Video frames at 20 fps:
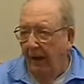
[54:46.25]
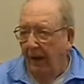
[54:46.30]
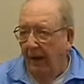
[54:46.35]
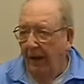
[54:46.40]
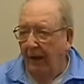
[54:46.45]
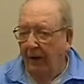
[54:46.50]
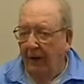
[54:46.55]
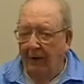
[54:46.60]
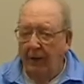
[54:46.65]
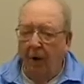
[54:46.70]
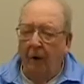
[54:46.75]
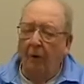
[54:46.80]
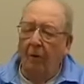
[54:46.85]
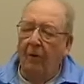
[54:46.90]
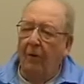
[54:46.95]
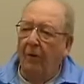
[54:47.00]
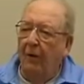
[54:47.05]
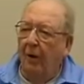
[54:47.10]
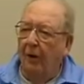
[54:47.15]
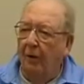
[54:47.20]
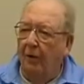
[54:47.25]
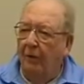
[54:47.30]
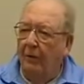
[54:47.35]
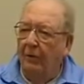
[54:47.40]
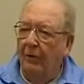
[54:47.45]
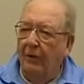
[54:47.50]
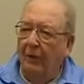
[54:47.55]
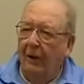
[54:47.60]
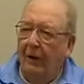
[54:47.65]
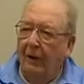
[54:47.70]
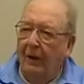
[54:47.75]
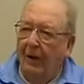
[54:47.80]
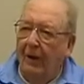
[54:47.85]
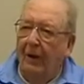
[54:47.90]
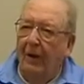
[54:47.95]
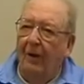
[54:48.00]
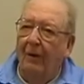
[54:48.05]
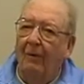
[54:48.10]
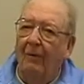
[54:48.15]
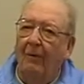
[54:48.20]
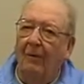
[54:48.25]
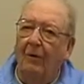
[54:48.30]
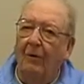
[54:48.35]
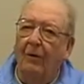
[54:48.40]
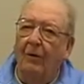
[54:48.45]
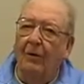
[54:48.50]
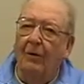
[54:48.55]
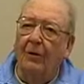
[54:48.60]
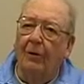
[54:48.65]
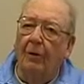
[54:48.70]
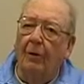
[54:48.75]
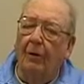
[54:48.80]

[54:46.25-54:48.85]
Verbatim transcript: and towed those first